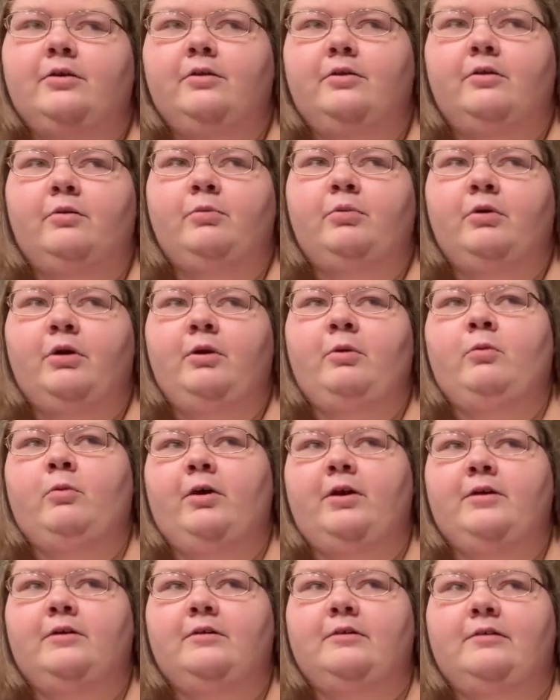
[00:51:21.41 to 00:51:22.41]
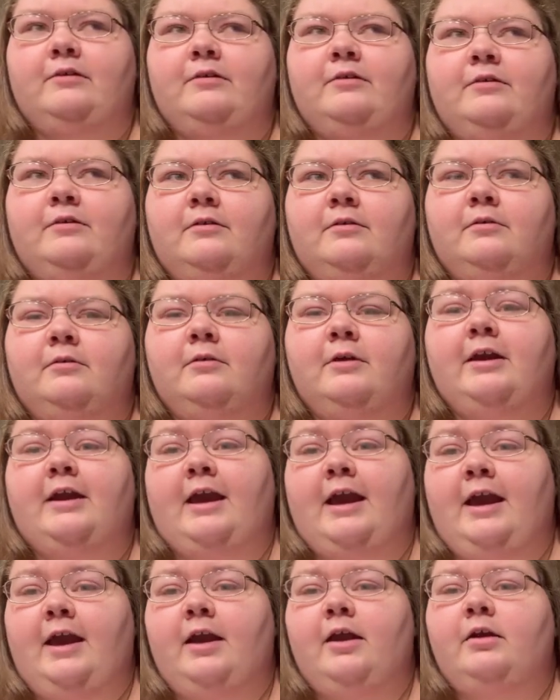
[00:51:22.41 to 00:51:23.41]
the point was like,
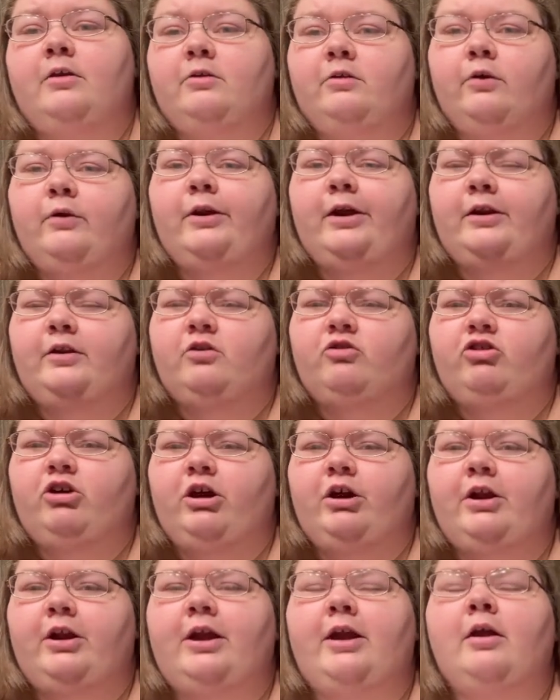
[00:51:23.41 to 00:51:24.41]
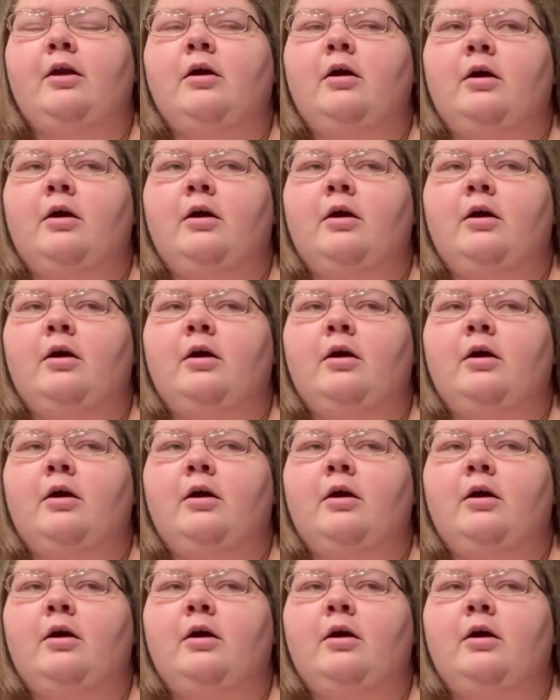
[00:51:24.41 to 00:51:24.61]
A, donate to charity.